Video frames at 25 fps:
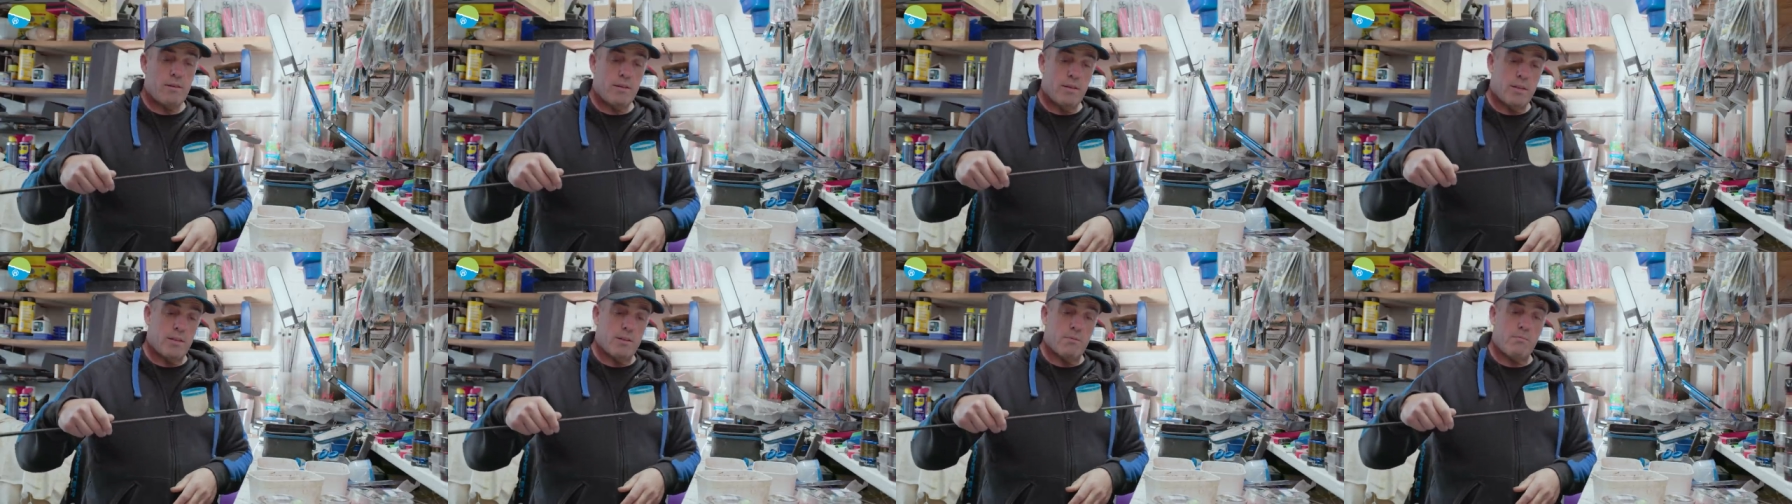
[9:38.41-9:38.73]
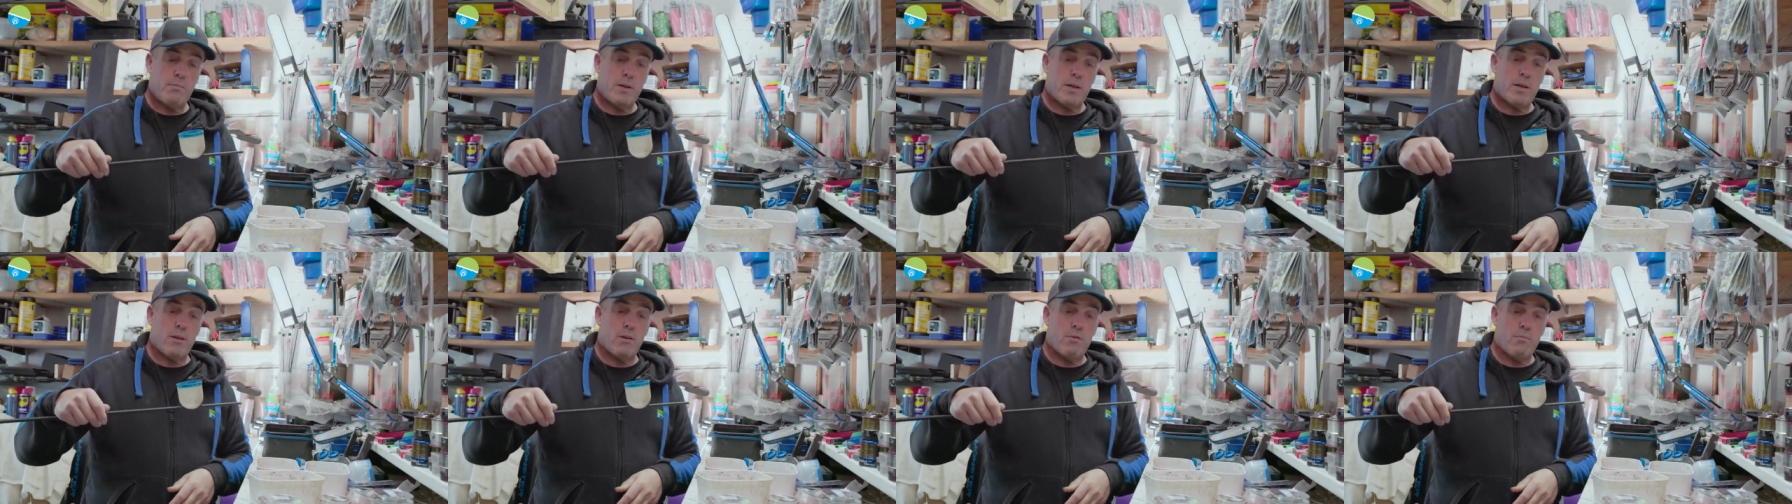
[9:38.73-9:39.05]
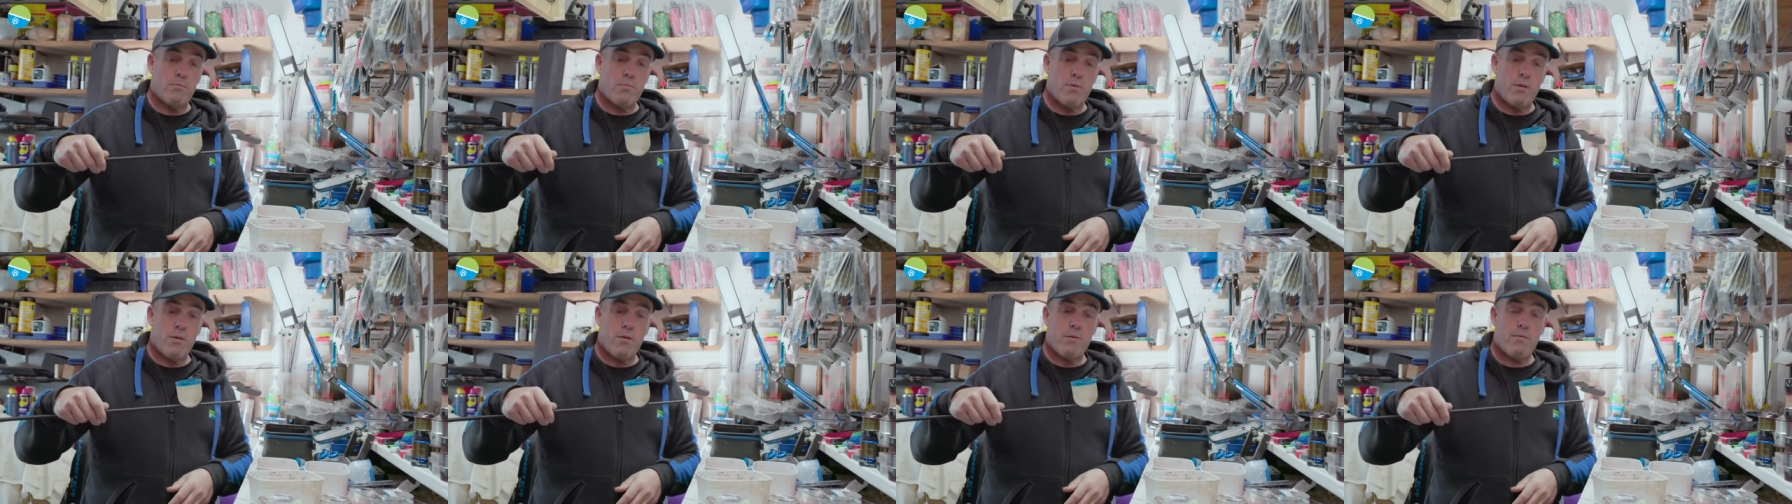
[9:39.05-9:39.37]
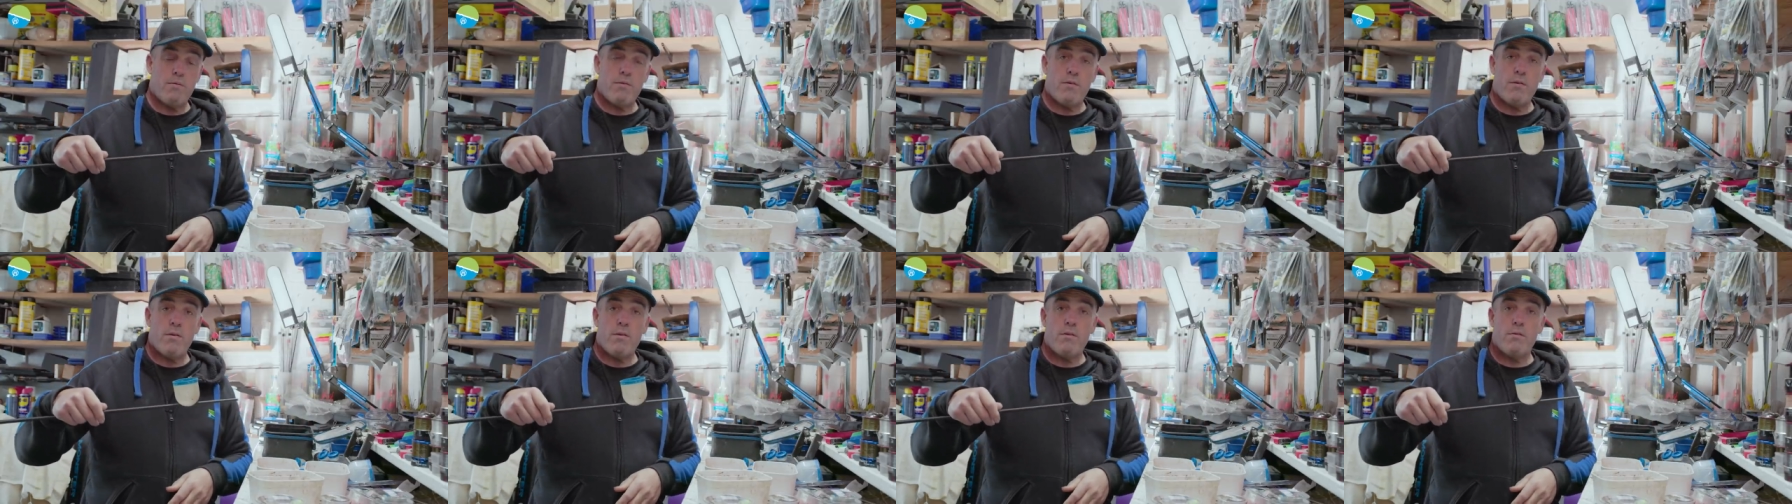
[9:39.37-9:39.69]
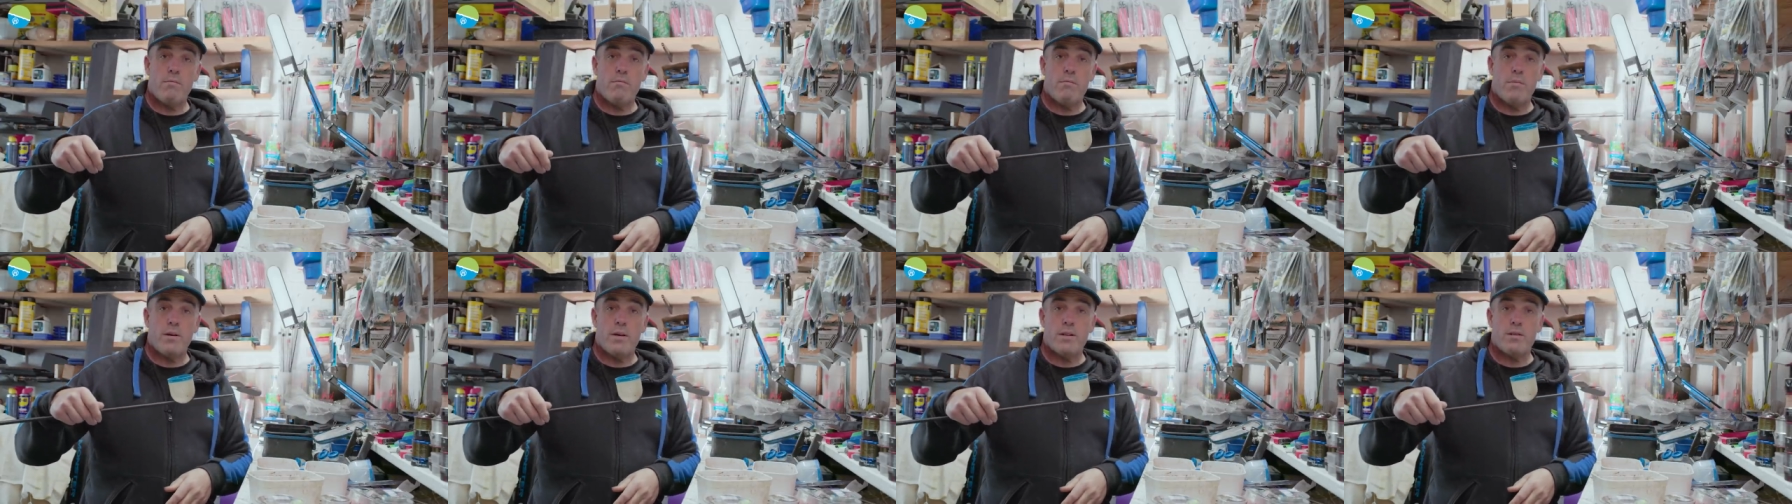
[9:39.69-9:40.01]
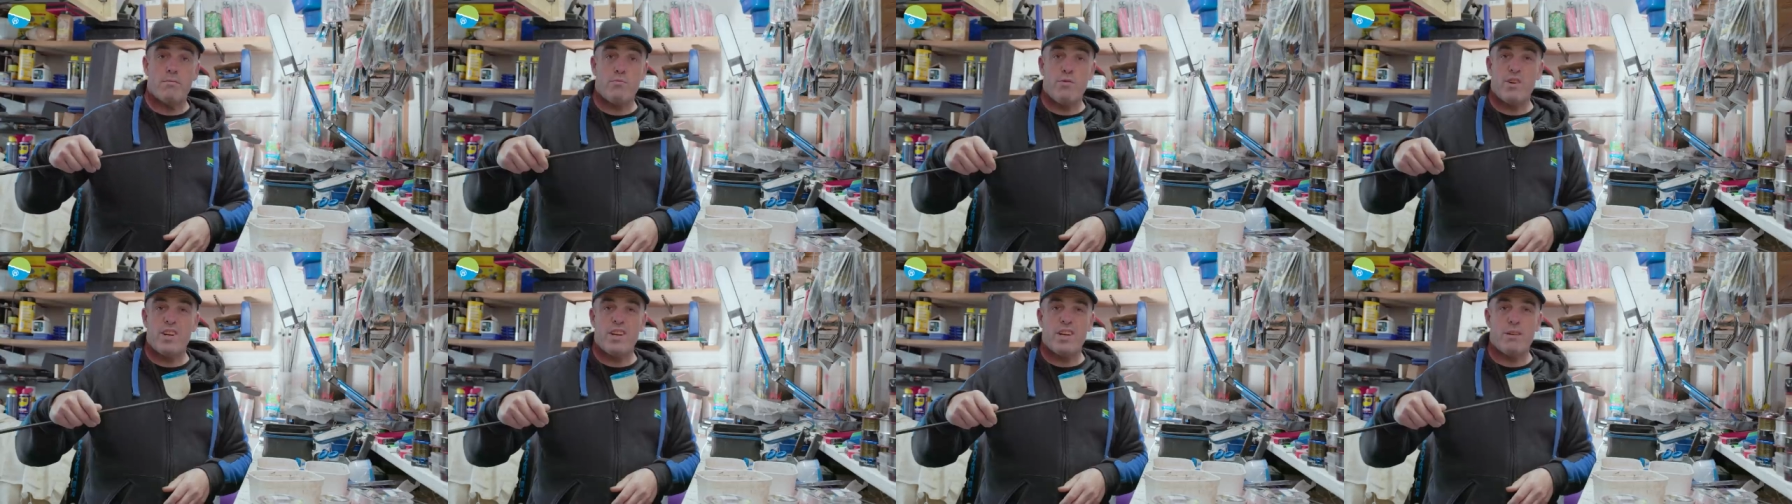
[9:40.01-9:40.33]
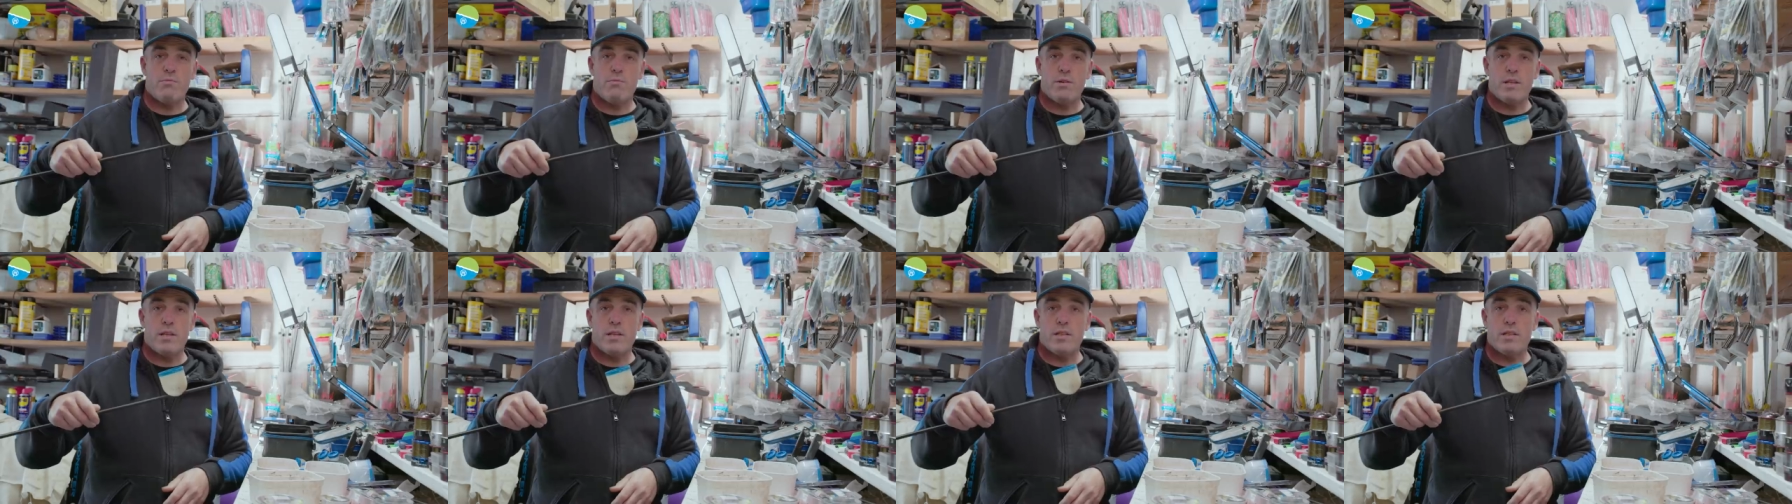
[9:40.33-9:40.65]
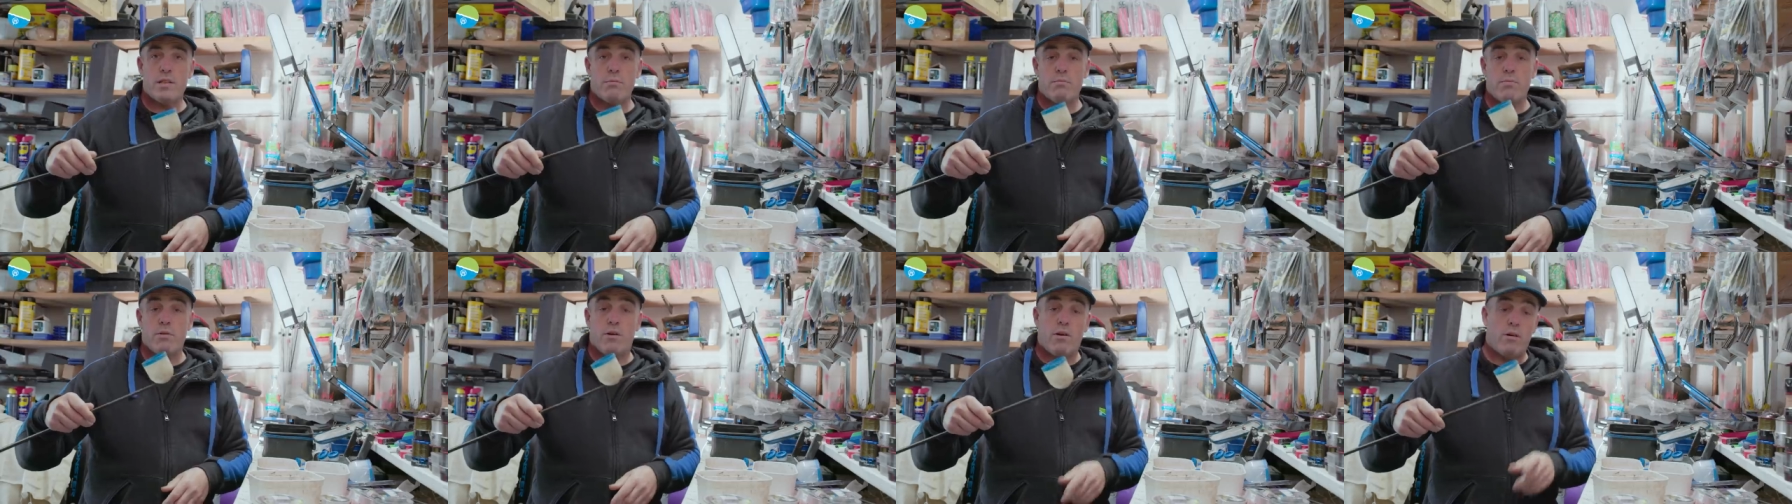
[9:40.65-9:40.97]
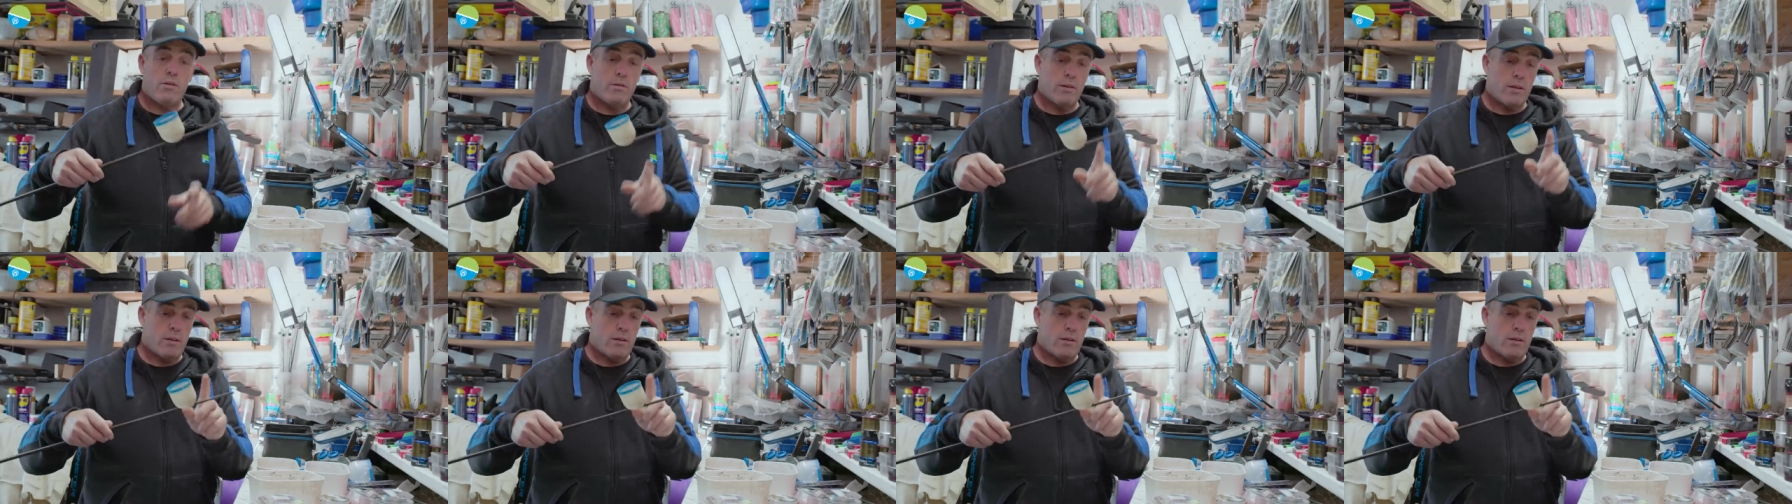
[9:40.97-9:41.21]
It's a big old berther, but it's really, really easy to put on.